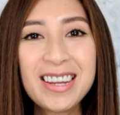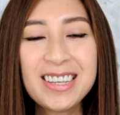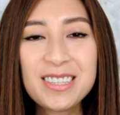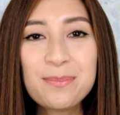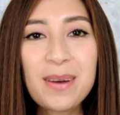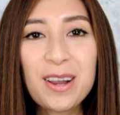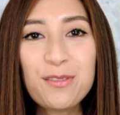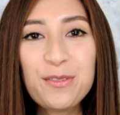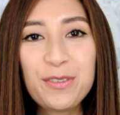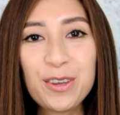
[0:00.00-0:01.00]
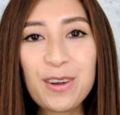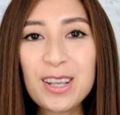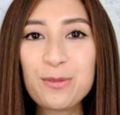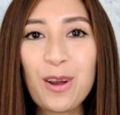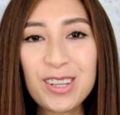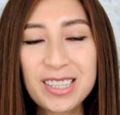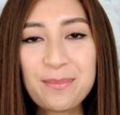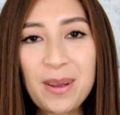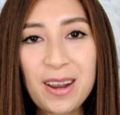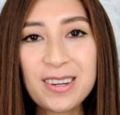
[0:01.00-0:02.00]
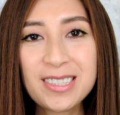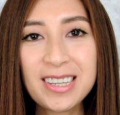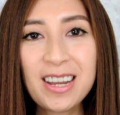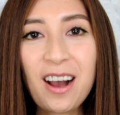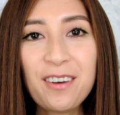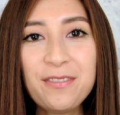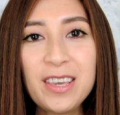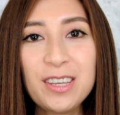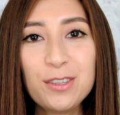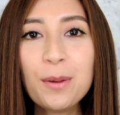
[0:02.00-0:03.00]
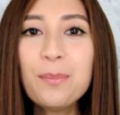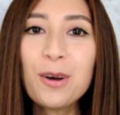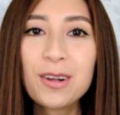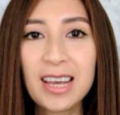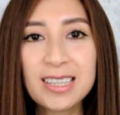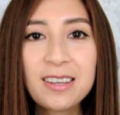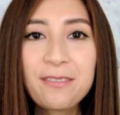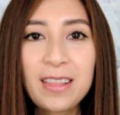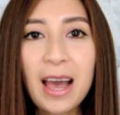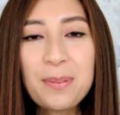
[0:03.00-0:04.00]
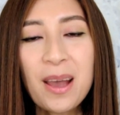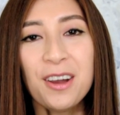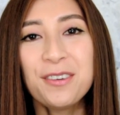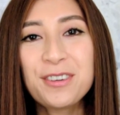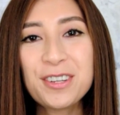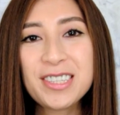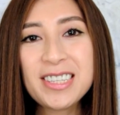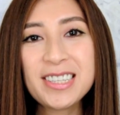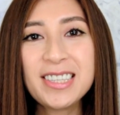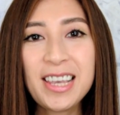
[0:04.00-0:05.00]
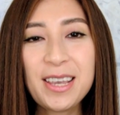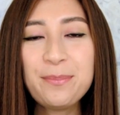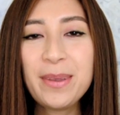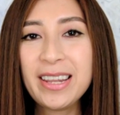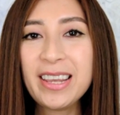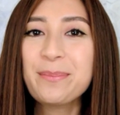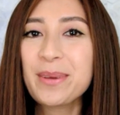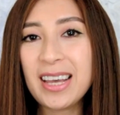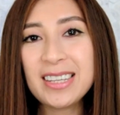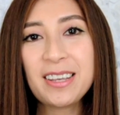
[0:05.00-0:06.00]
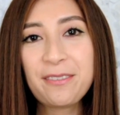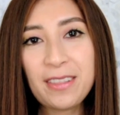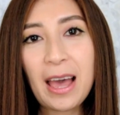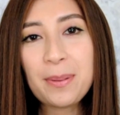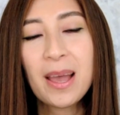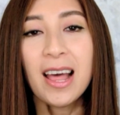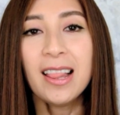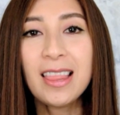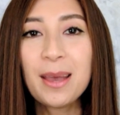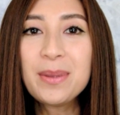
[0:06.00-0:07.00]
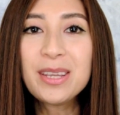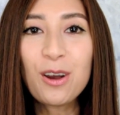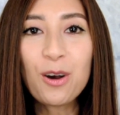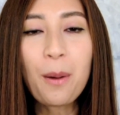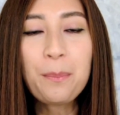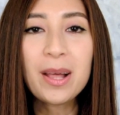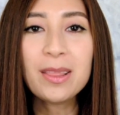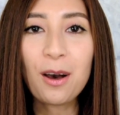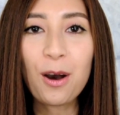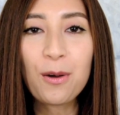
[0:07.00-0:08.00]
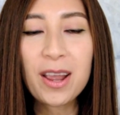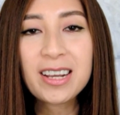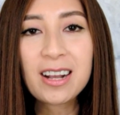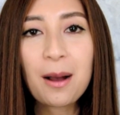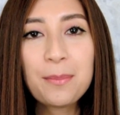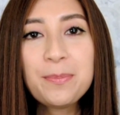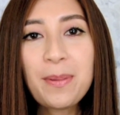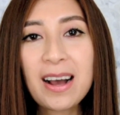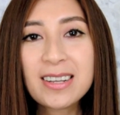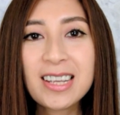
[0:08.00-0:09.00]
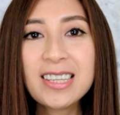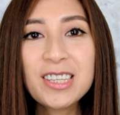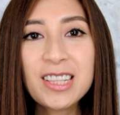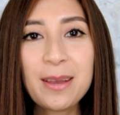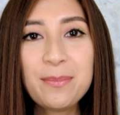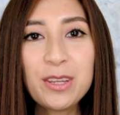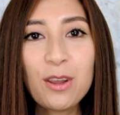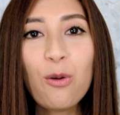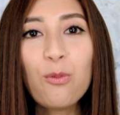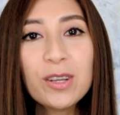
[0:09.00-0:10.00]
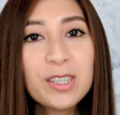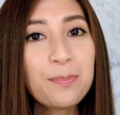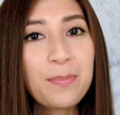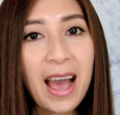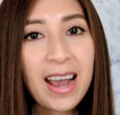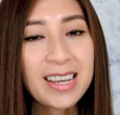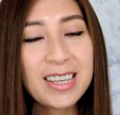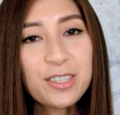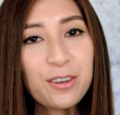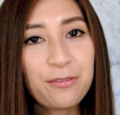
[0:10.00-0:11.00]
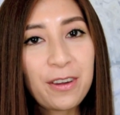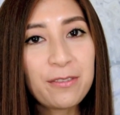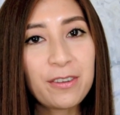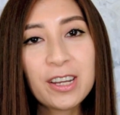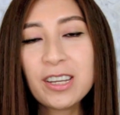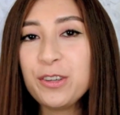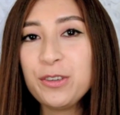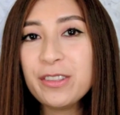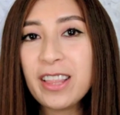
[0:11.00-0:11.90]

is my review as well as comparison of the Jumbo Classic Flap versus the Medium Classic Flap. Let me know below in the comment box to let me know which bag is your favorite. Do you